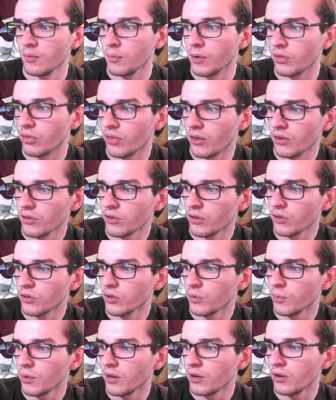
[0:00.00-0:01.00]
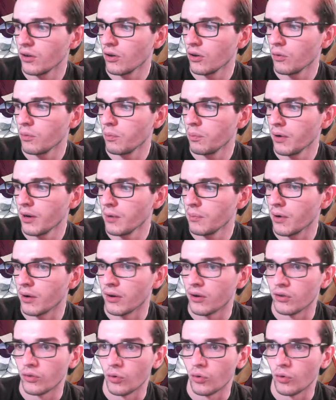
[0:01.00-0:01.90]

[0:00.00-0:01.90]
but there's also been no pity breakers